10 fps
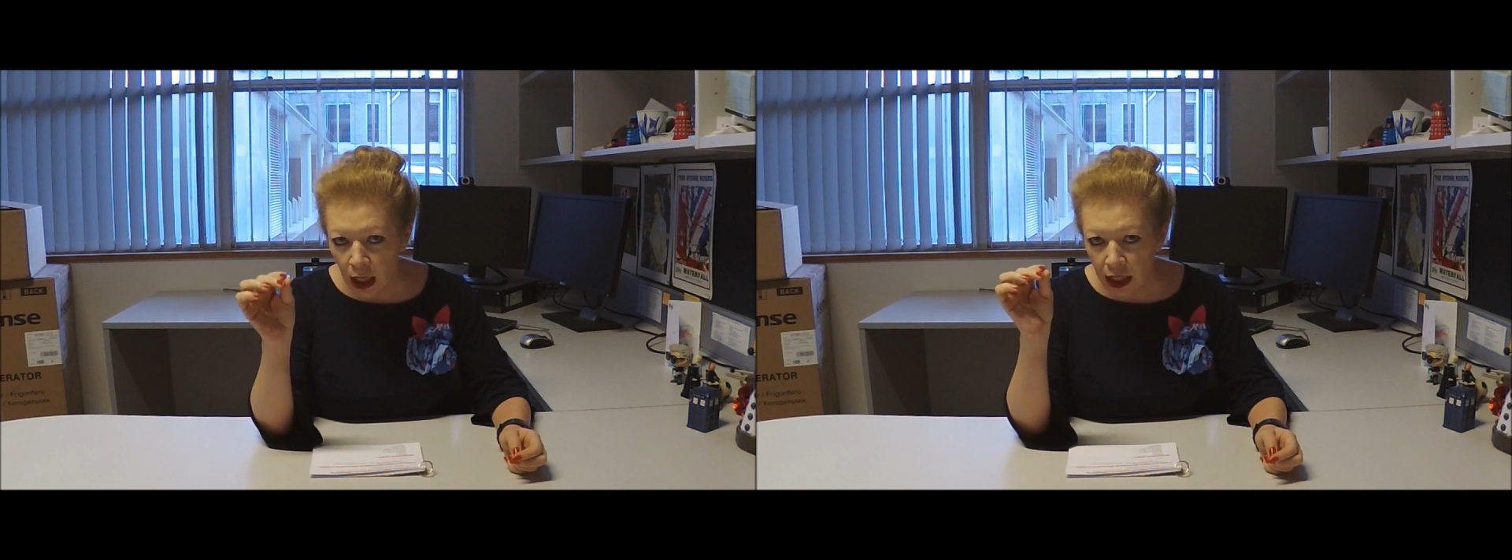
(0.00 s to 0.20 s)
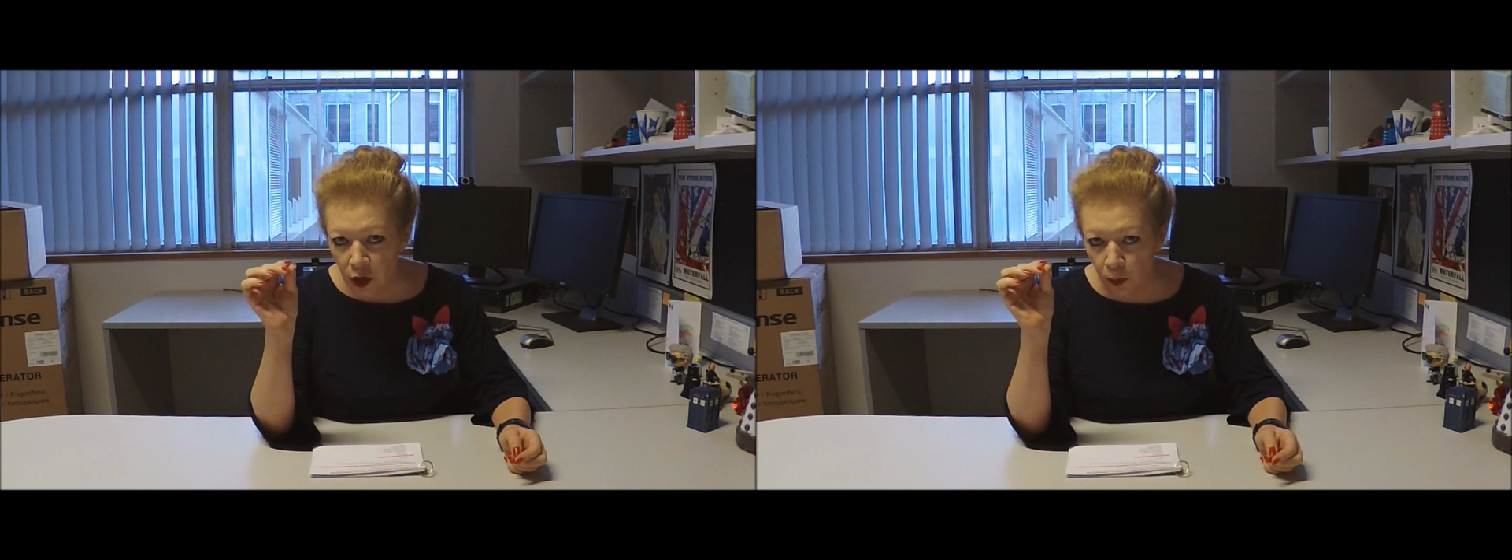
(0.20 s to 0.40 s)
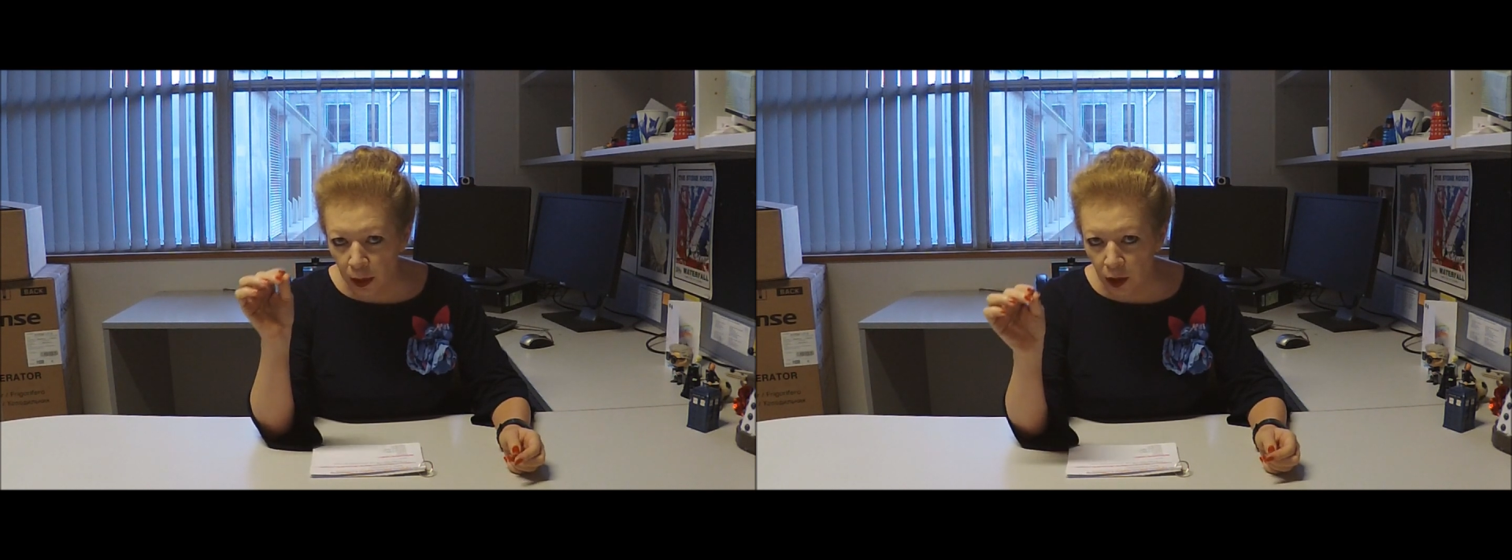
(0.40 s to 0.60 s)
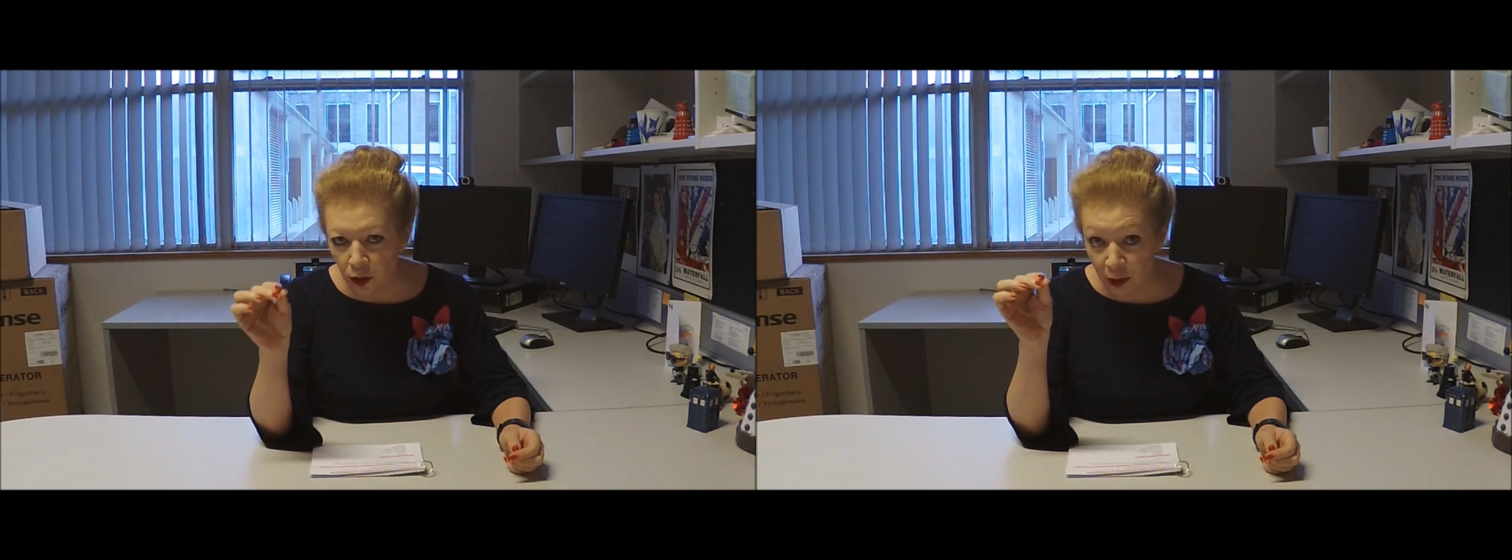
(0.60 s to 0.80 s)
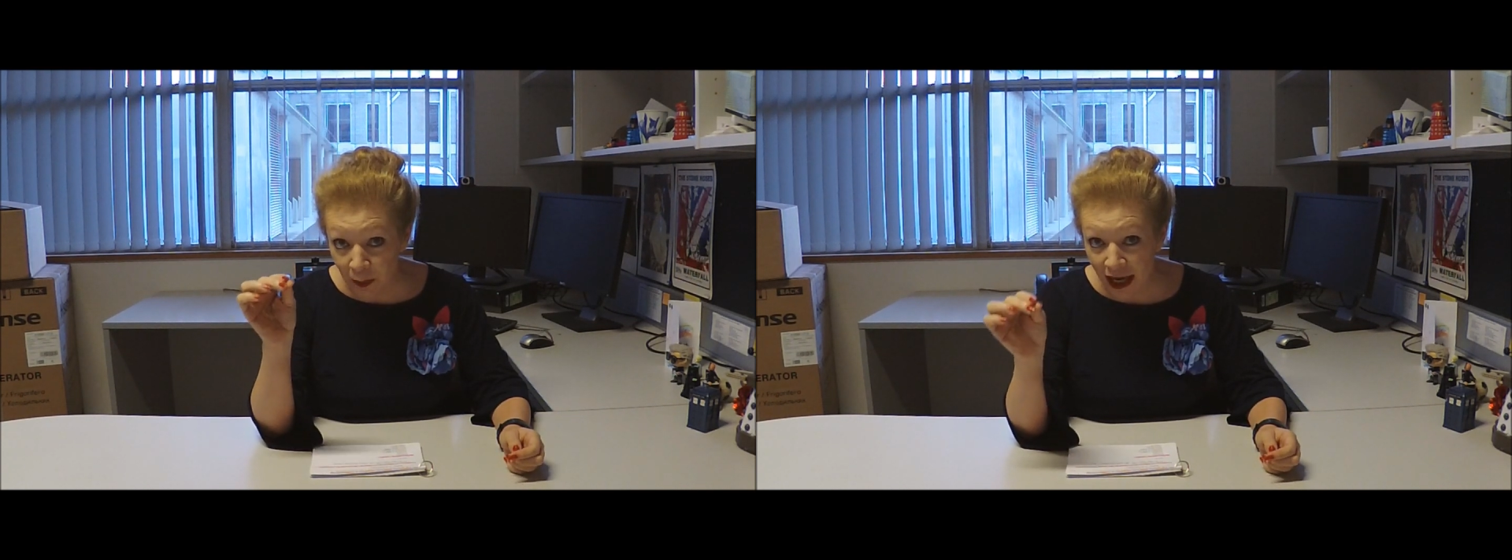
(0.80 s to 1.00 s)
is
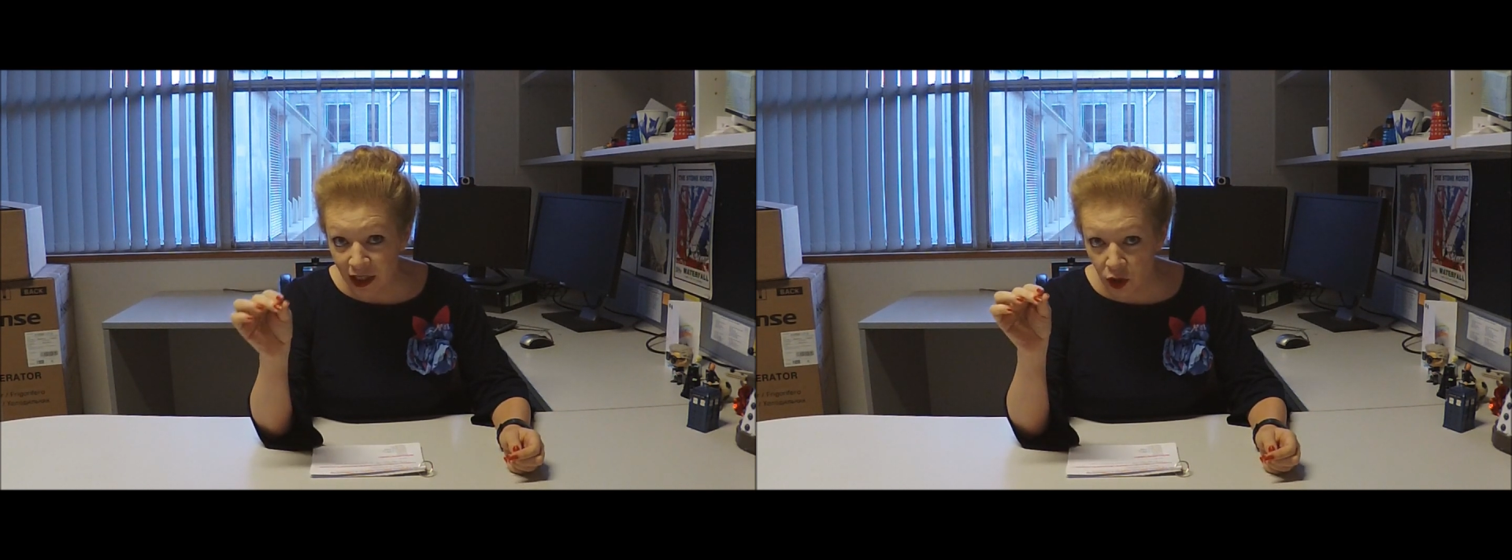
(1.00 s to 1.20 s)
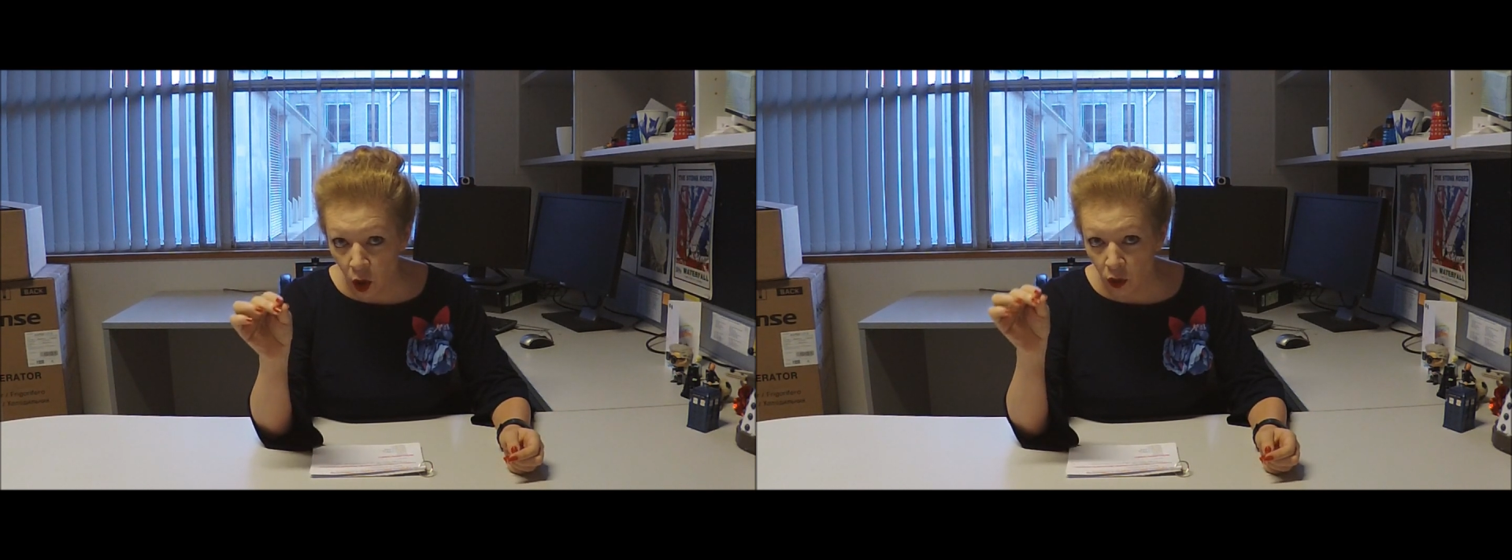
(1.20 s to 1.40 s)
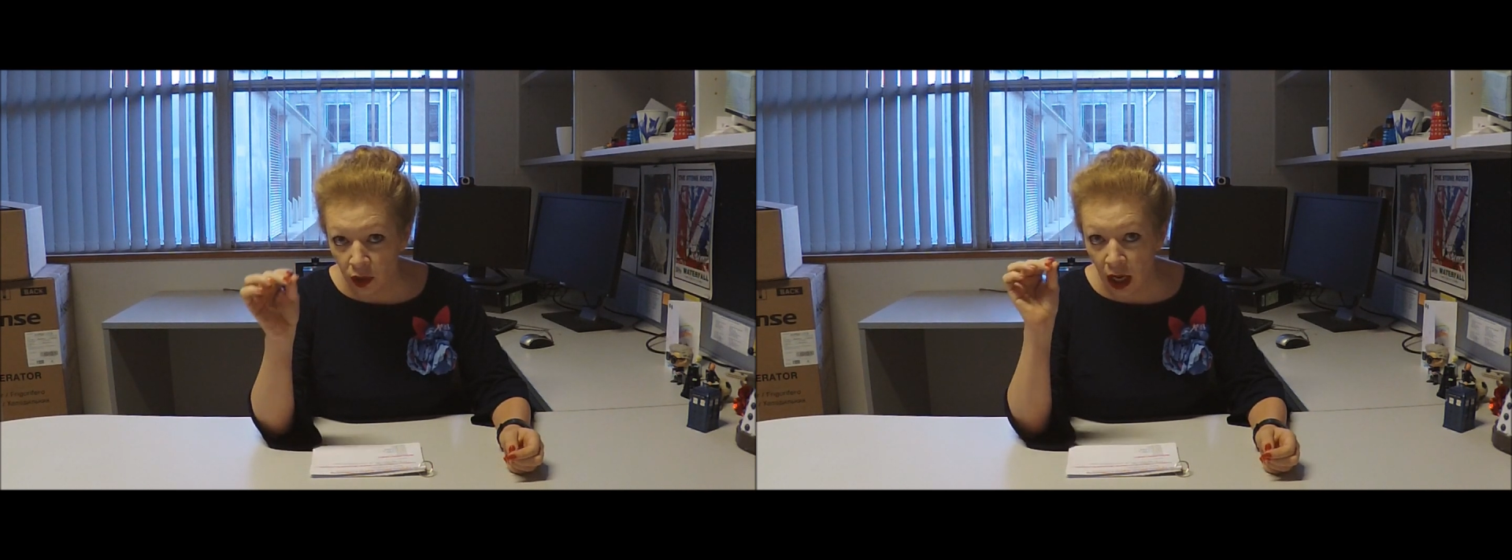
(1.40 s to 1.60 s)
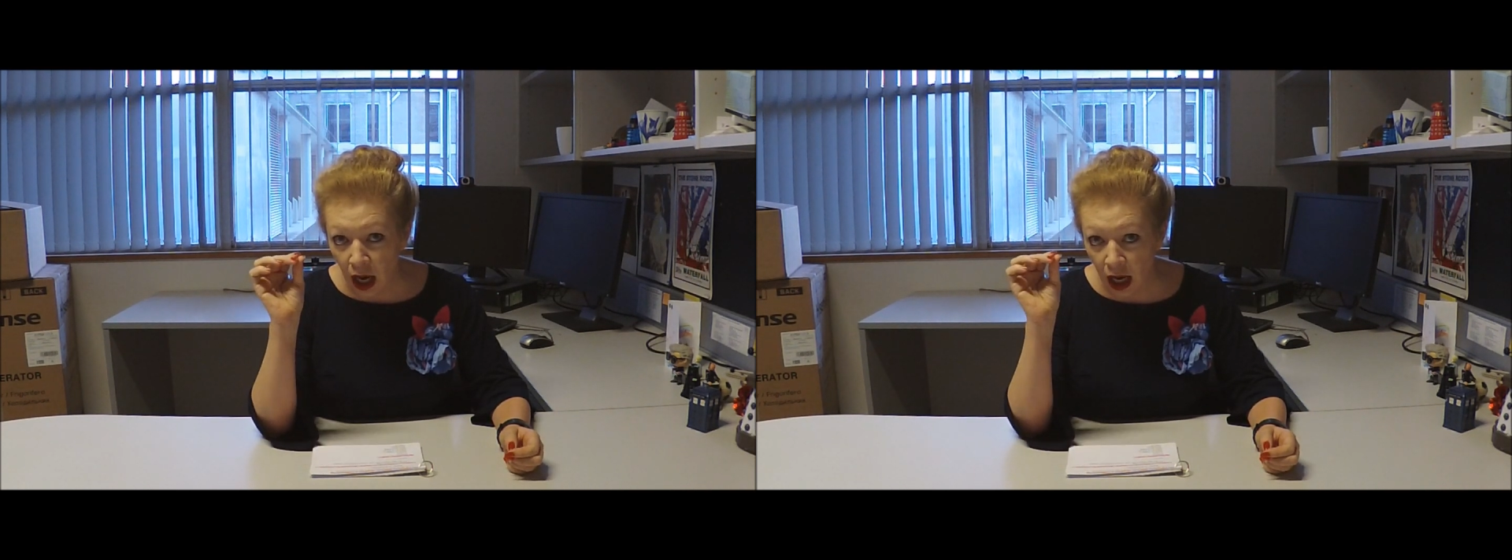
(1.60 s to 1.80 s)
based on